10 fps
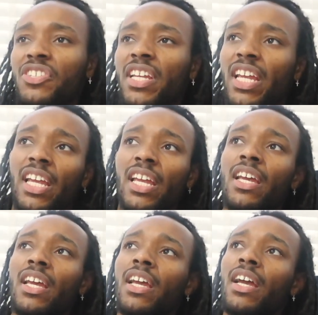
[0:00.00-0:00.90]
year,
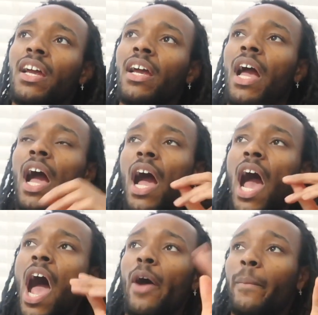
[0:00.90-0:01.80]

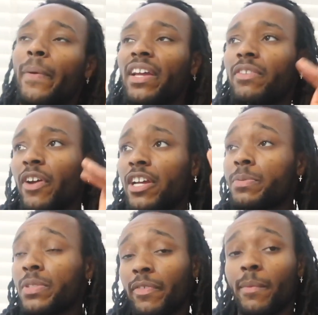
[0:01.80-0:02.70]
I picked very
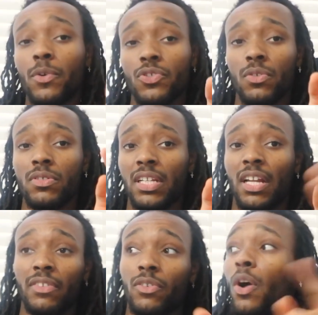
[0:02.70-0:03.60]
specific modules, and
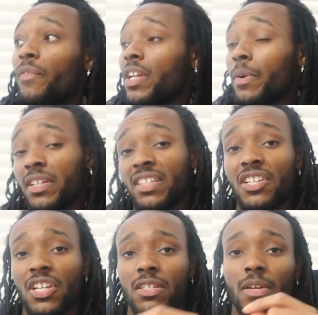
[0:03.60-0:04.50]
I've got a video on this
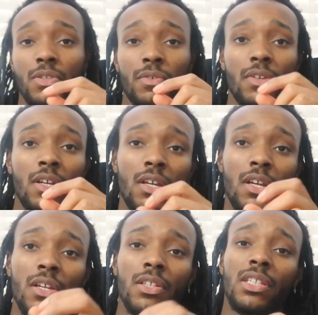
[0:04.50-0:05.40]
actually in terms of
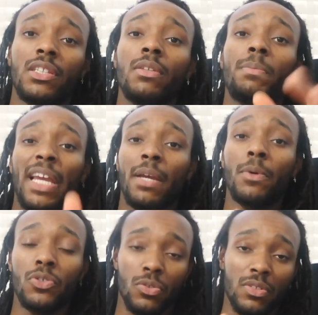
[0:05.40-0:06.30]
picking
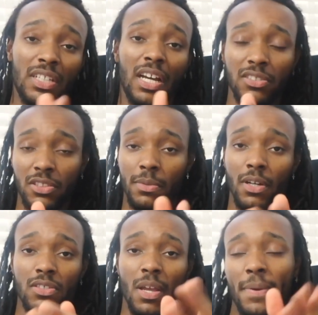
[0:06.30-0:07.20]
modules and how to do
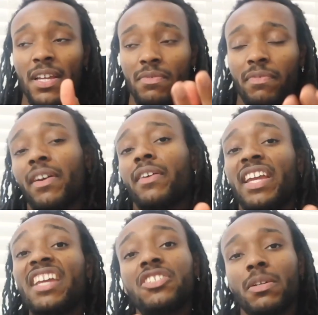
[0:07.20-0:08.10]
well. So I picked
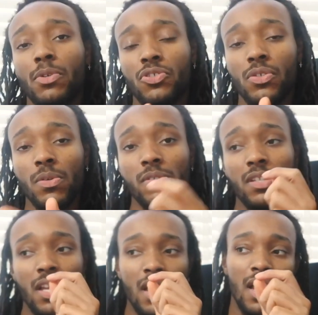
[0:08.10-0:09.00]
easier modules.
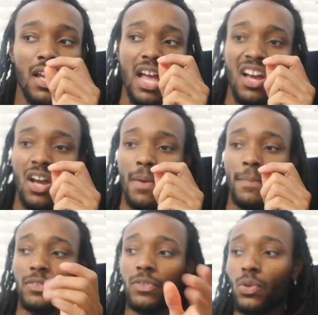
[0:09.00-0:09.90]

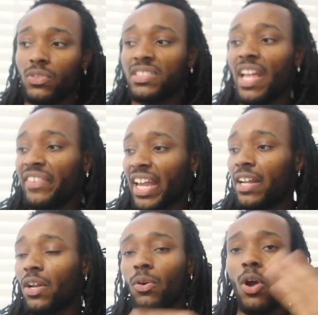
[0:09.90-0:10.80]
Of course,
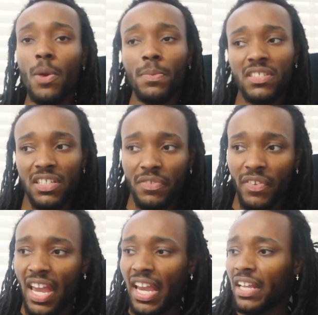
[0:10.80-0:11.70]
navigating the whole homelessness
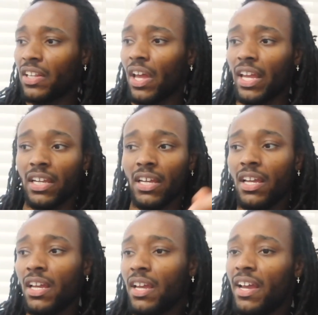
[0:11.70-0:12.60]
thing, and like
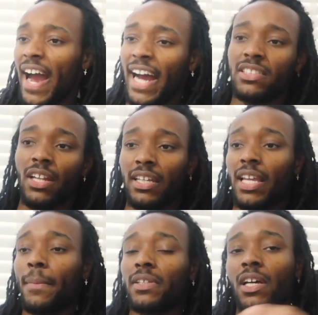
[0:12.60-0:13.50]
I had to like
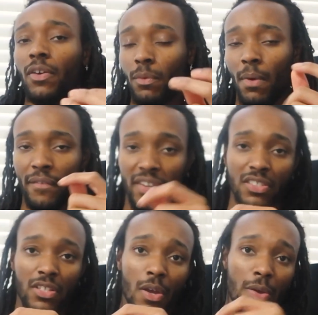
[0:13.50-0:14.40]
get myself on my feet.
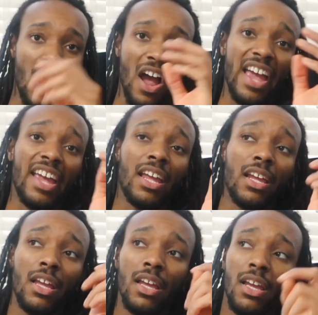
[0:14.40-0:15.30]
So I